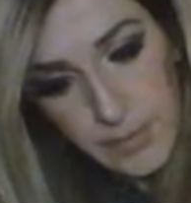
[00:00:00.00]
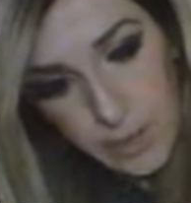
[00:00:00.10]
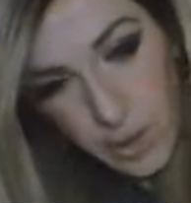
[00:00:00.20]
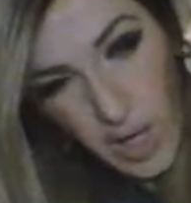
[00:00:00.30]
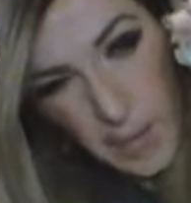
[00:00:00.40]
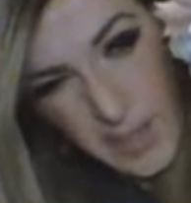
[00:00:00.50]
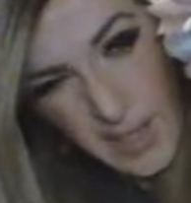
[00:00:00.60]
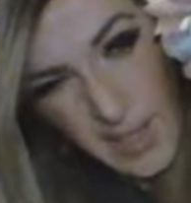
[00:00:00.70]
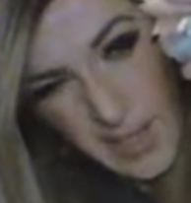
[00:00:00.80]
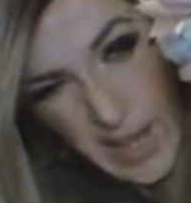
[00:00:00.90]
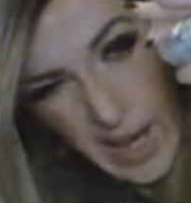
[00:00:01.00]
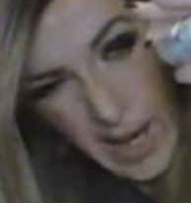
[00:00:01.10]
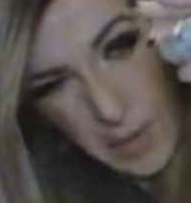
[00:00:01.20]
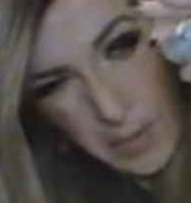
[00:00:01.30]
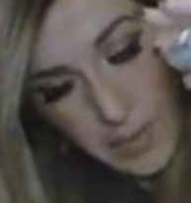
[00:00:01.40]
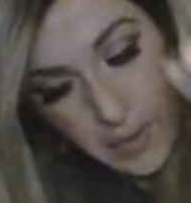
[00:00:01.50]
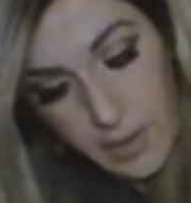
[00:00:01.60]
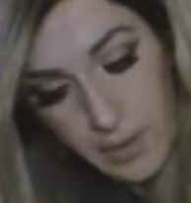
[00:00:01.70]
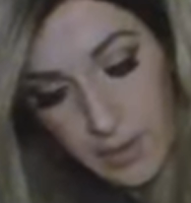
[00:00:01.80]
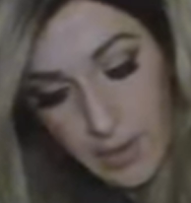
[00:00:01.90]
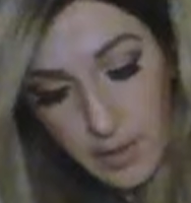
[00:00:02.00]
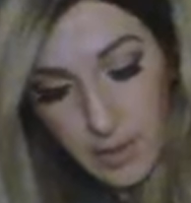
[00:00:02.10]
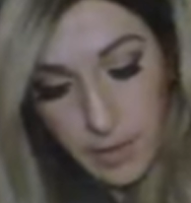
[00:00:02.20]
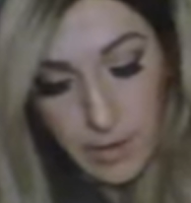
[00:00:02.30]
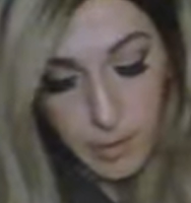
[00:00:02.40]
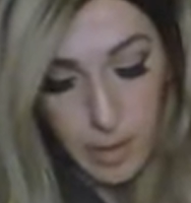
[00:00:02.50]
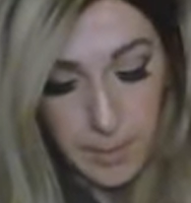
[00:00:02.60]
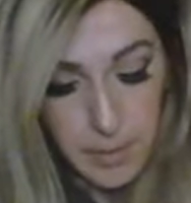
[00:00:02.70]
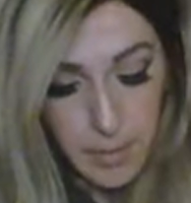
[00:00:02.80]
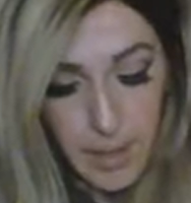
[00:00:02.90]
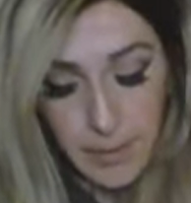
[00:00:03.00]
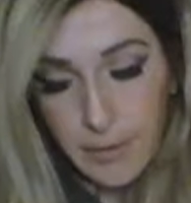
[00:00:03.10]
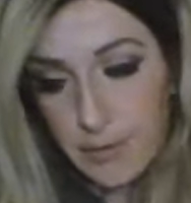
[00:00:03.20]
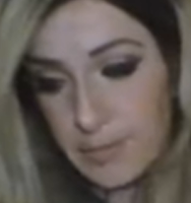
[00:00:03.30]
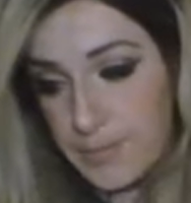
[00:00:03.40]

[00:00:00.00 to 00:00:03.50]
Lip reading: dropped the cap, or dropped the bottle,